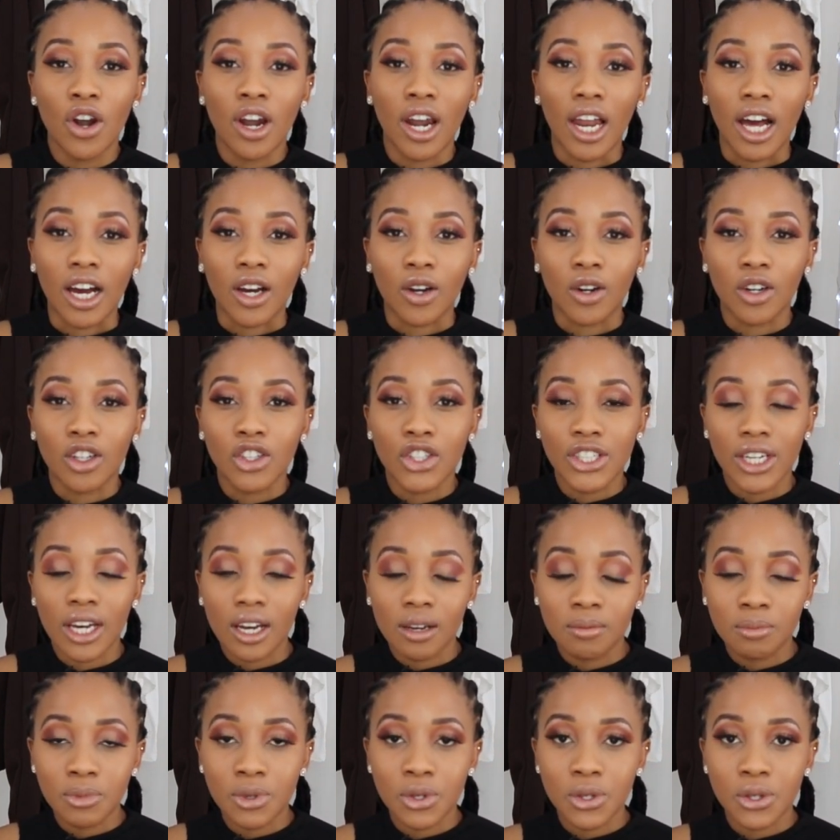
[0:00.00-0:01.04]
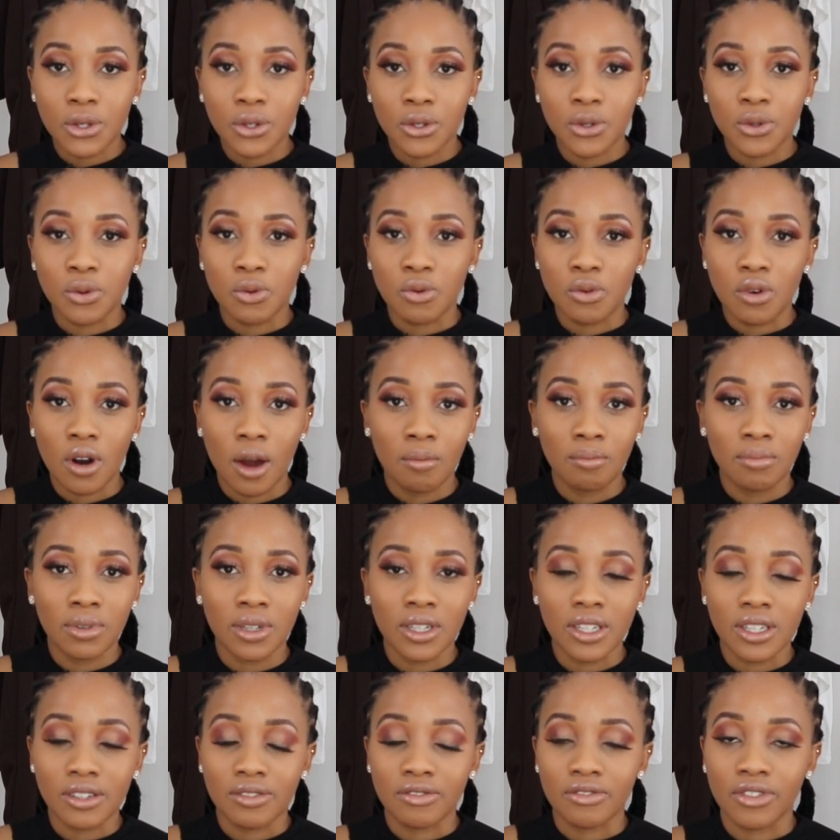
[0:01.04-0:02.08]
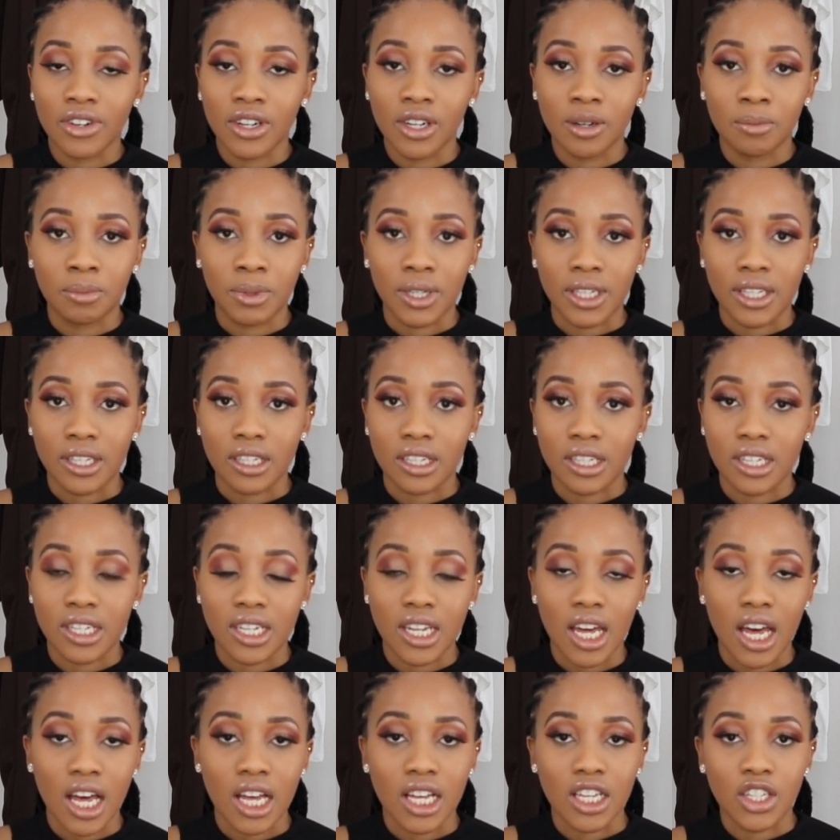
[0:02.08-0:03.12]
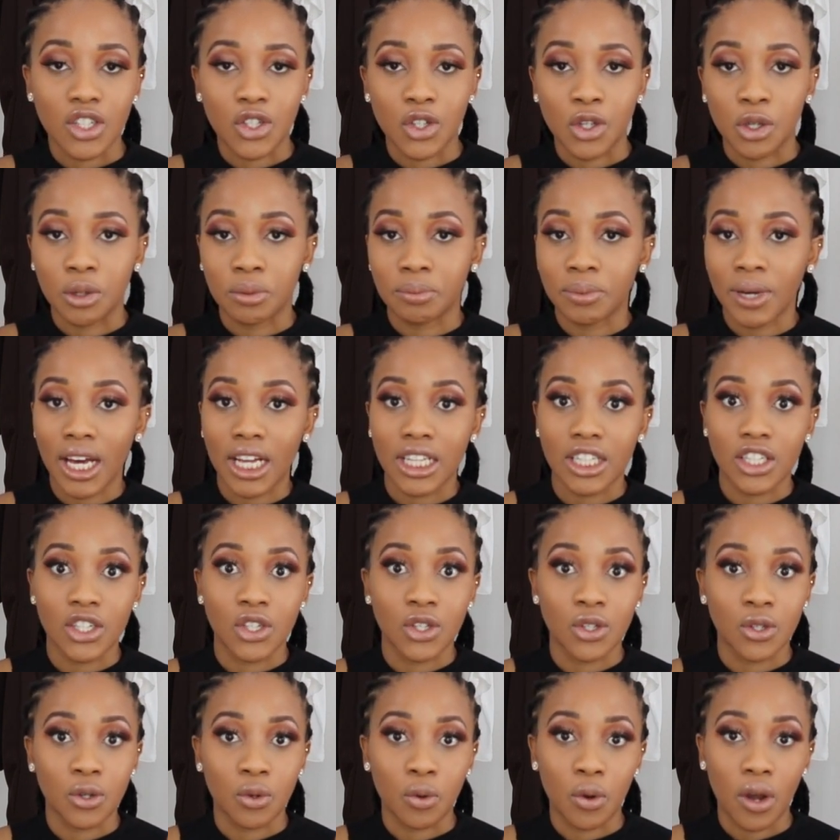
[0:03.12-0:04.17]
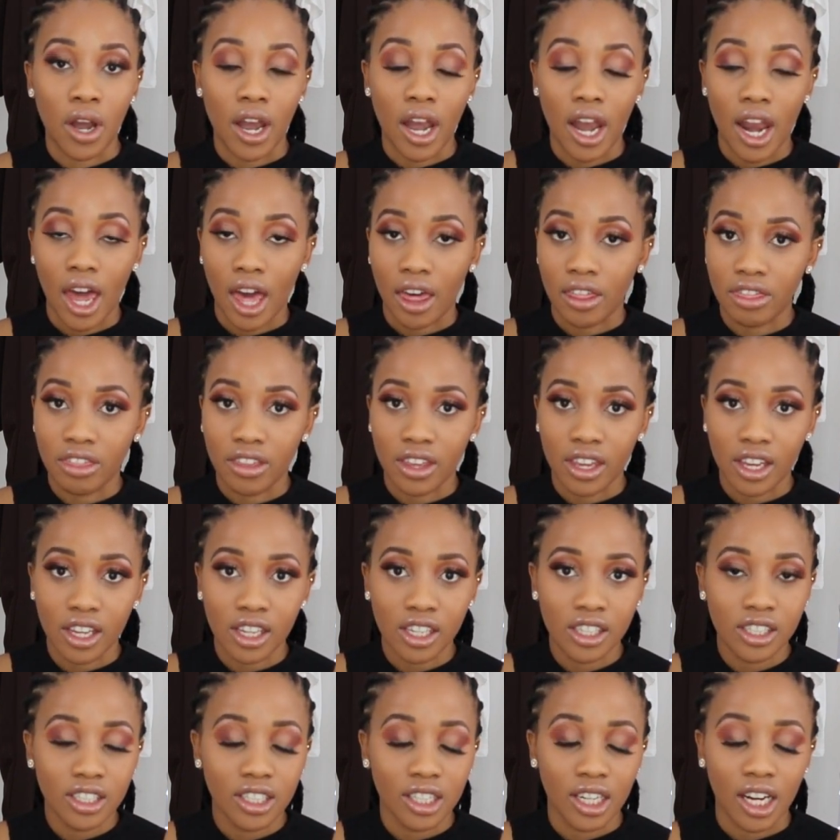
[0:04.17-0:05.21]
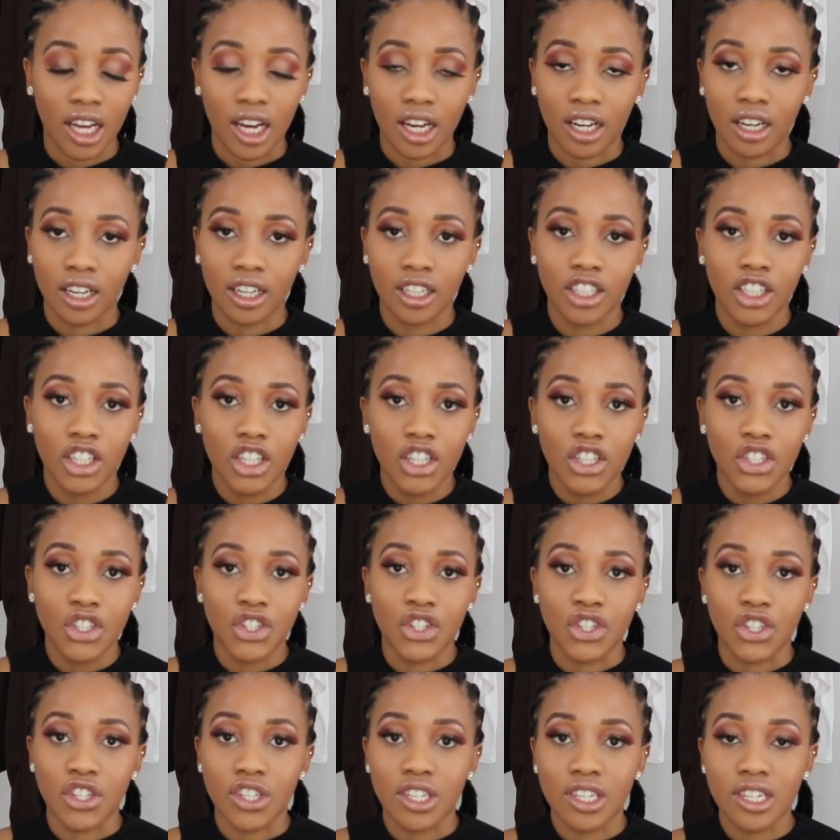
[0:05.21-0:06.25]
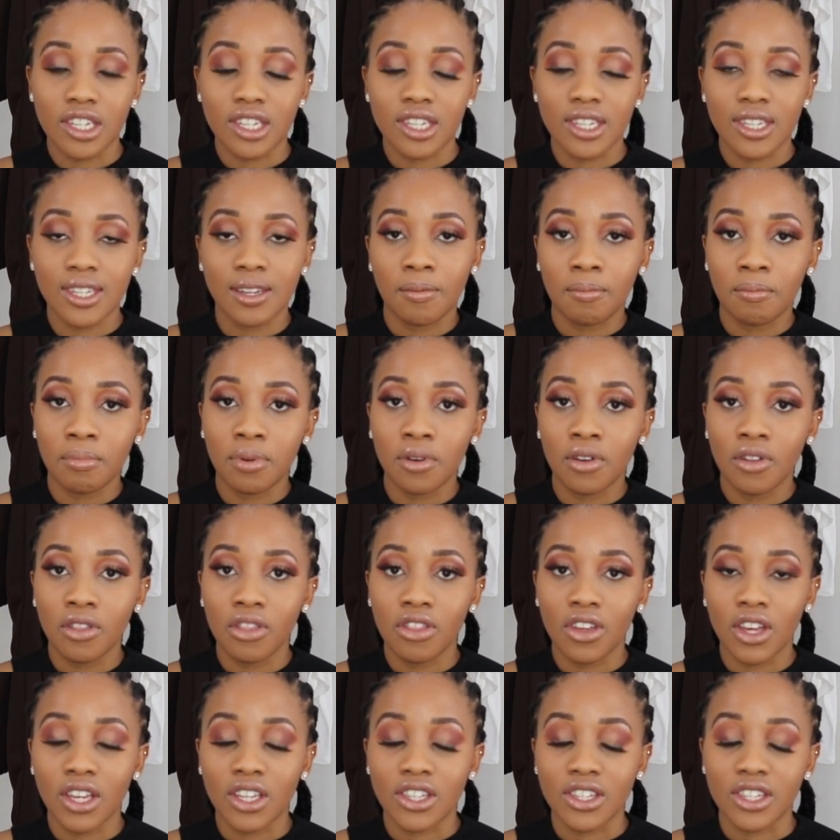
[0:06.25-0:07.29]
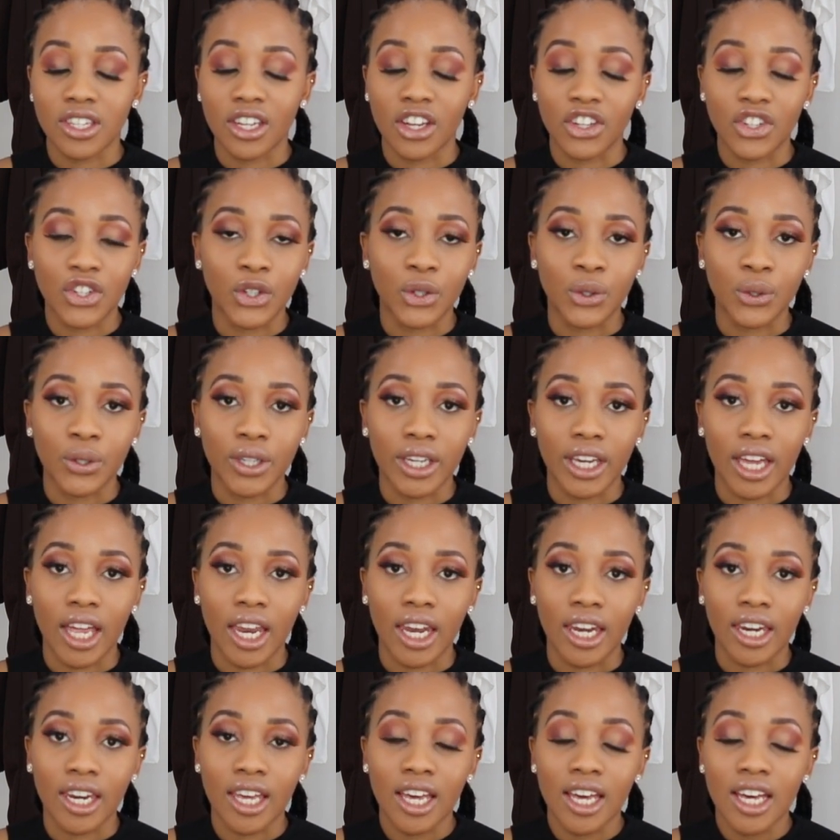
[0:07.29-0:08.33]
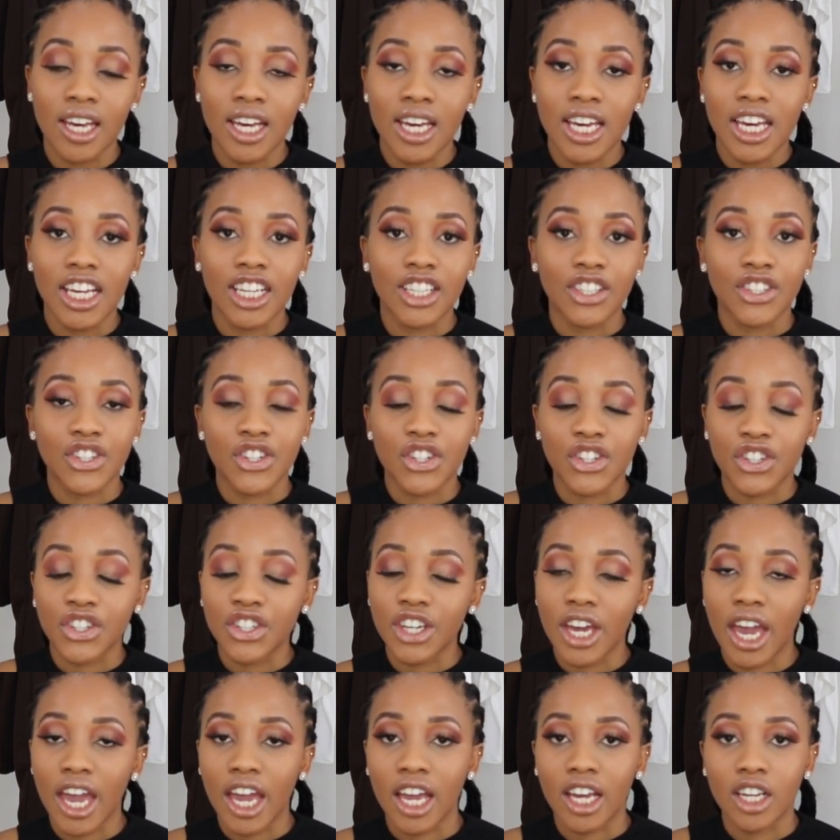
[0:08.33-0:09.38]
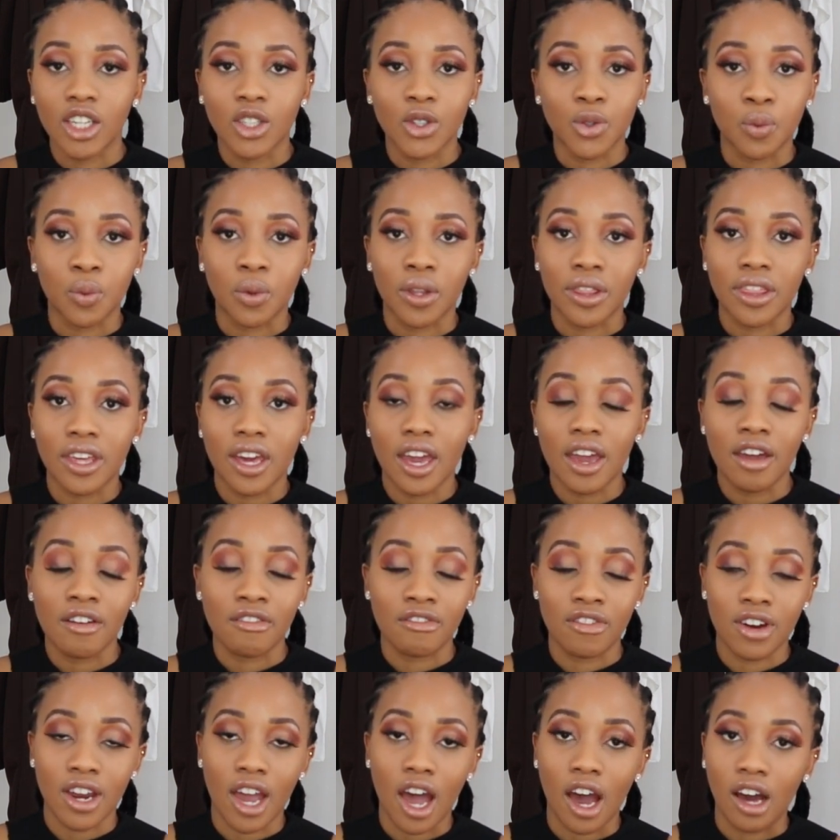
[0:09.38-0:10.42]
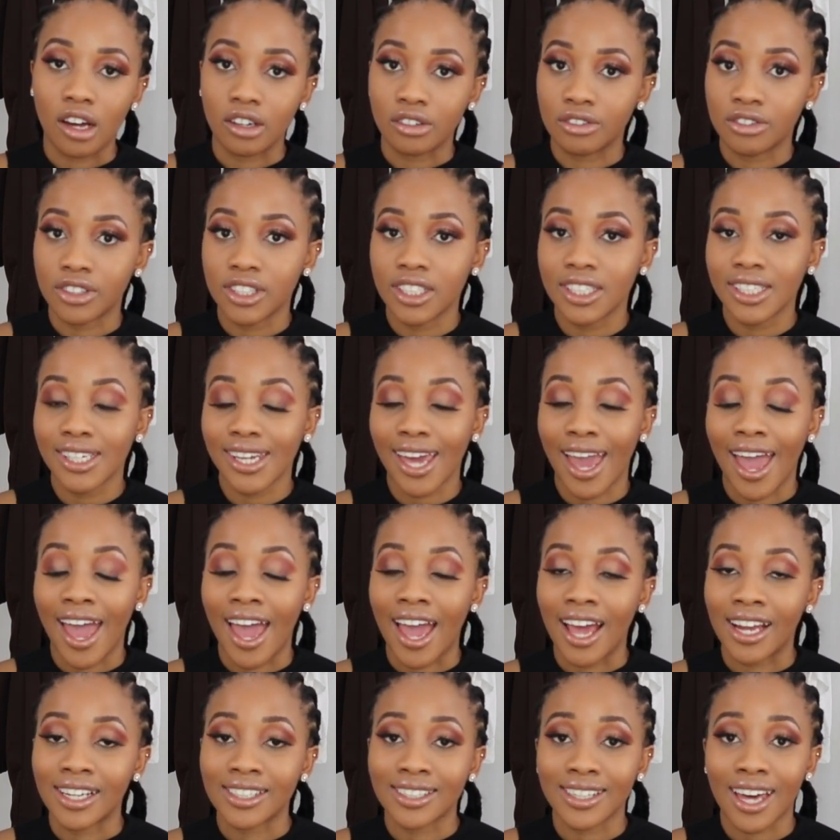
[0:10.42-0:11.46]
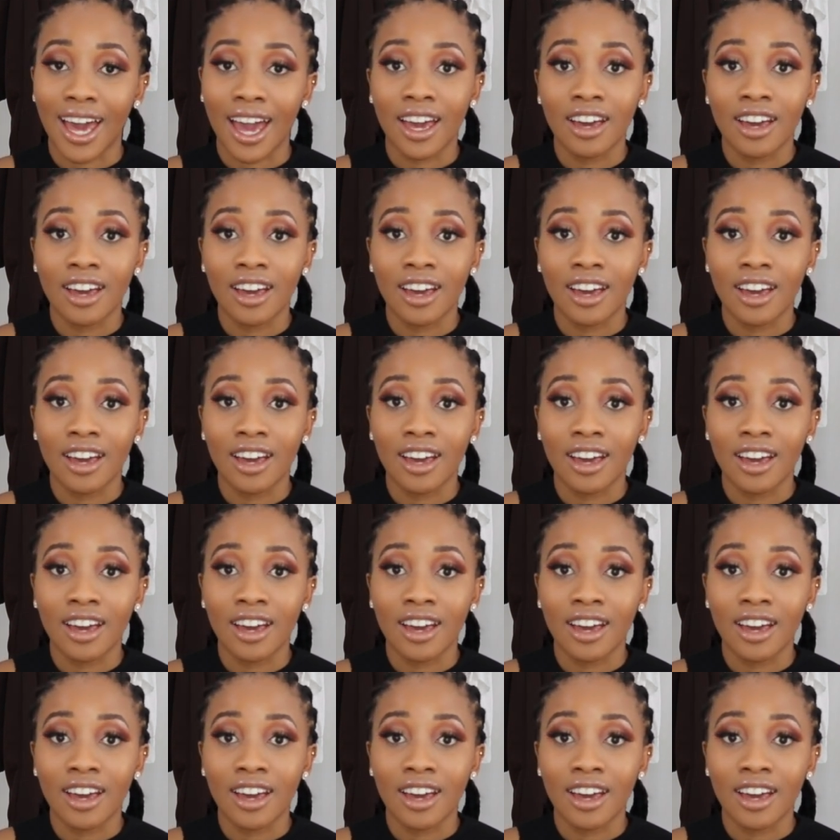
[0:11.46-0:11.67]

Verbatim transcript: like jumpsuits, rompers, very basic styles, no patterns, no nothing, like just simple things that you can interchange with every outfit. And I